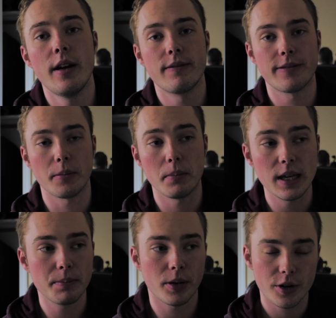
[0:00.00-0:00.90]
For
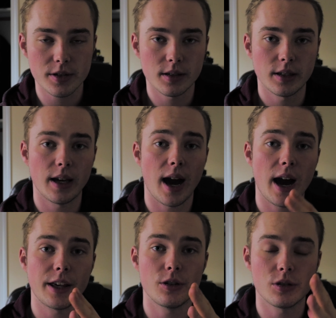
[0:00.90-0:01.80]
me personally,
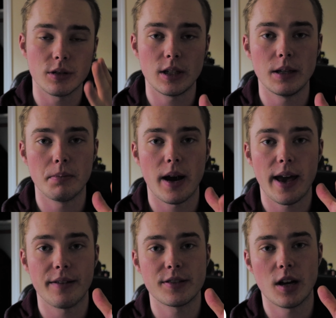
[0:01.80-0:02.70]
I usually keep my
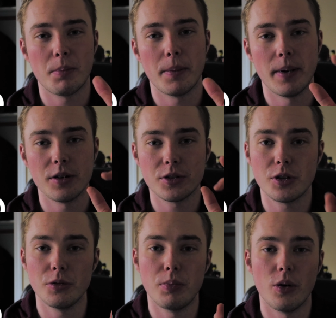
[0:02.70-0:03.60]
f-stop about
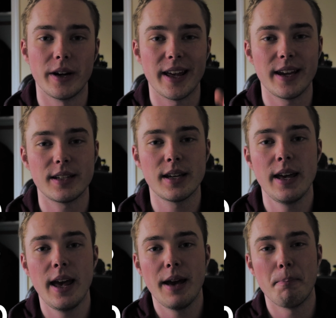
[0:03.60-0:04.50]
2.8.
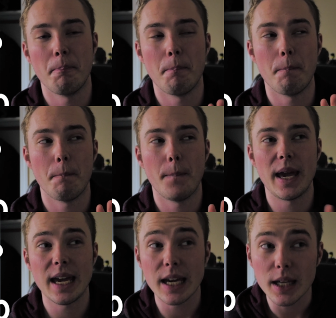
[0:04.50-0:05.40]

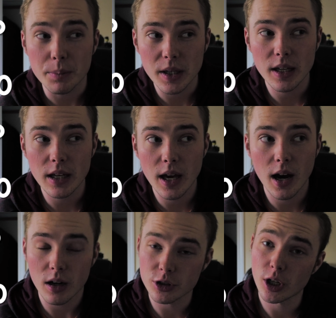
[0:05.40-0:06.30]
Maybe
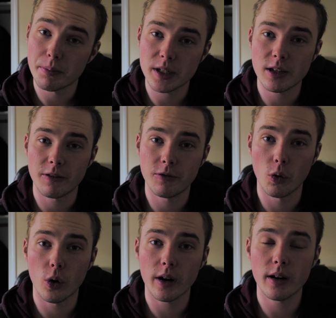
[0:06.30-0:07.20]
I'll jump it to
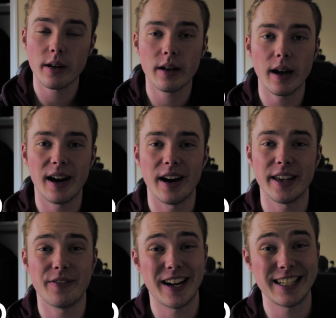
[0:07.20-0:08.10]
4
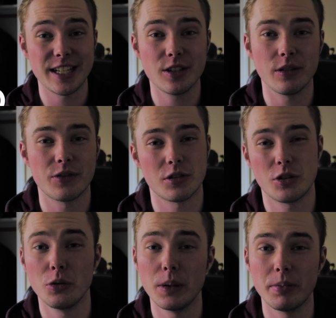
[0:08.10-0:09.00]
if I need to, if there's
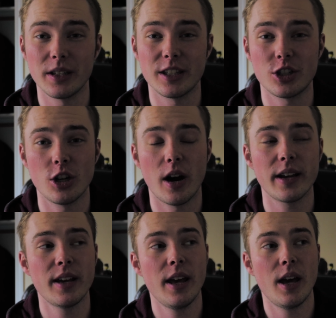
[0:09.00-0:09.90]
two people in the
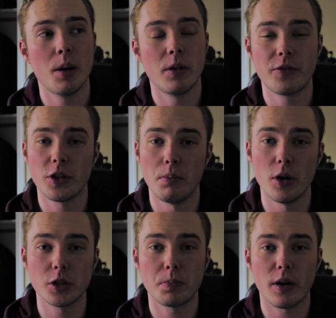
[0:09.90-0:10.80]
shot. But for the
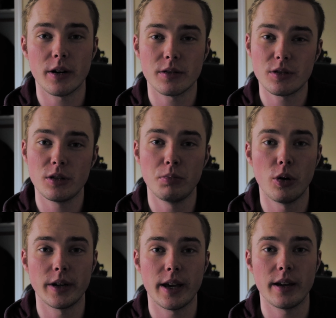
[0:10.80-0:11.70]
most part,
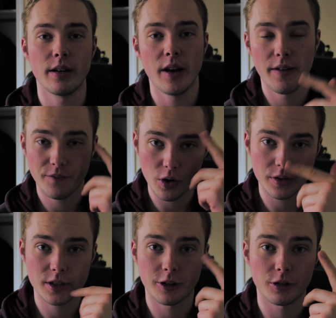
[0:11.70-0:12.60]
2.8,
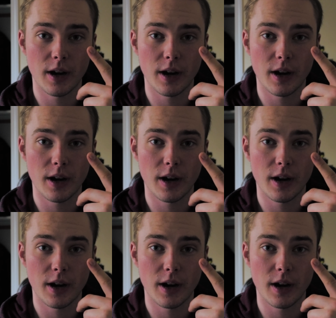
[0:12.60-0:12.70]
focus on their